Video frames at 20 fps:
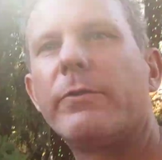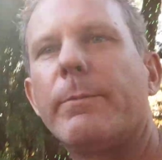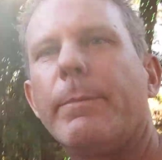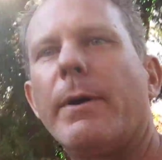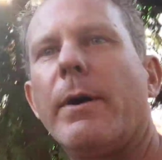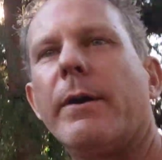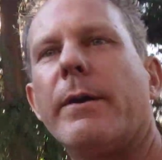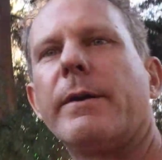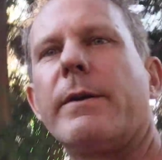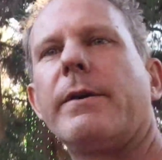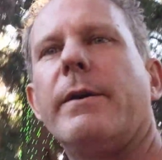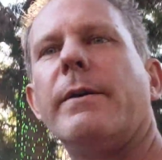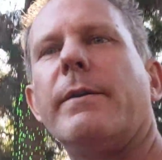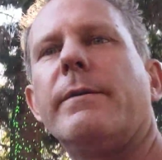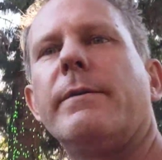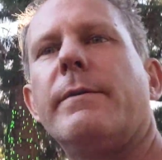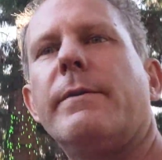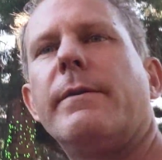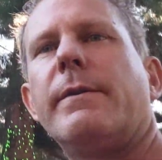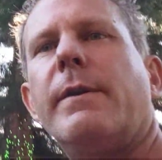Japonica.
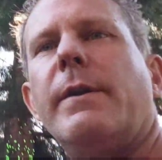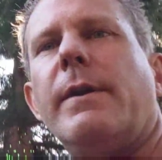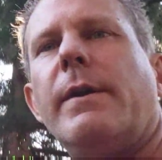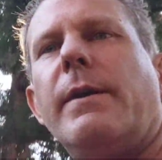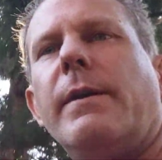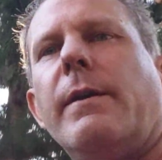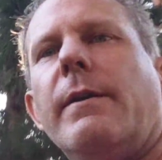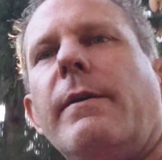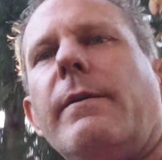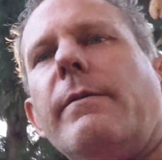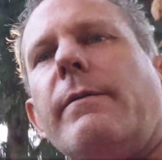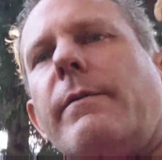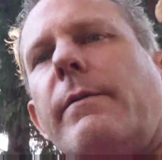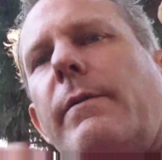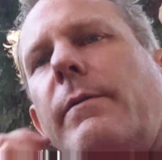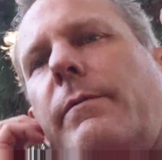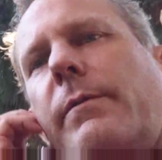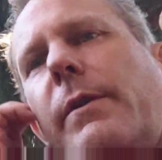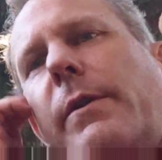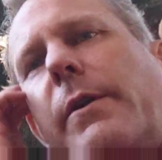
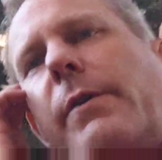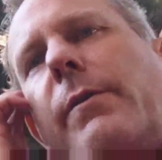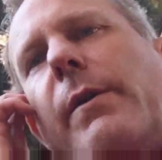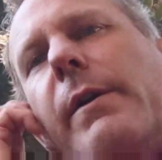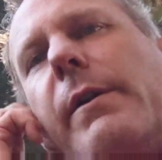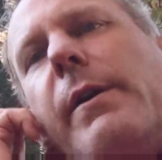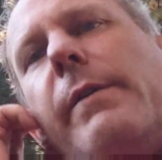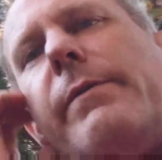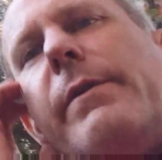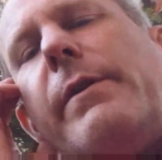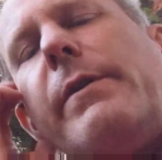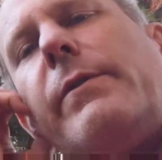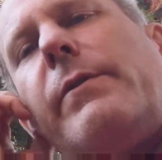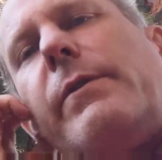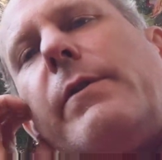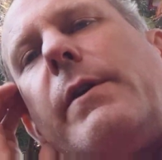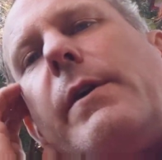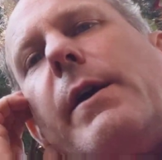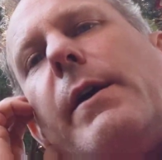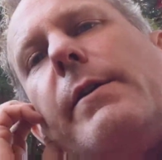Really quite lovely. It's
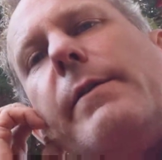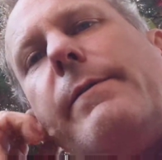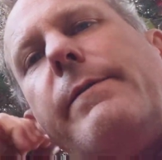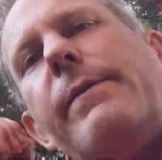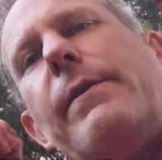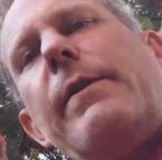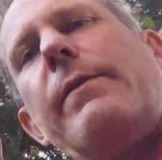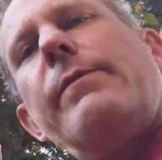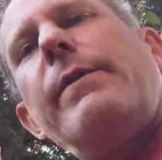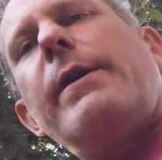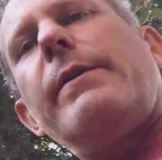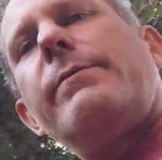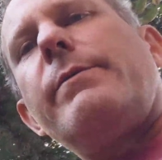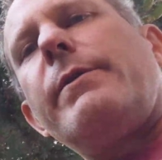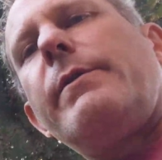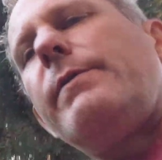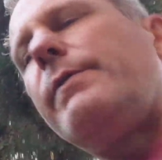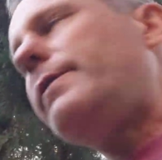kind of a redwood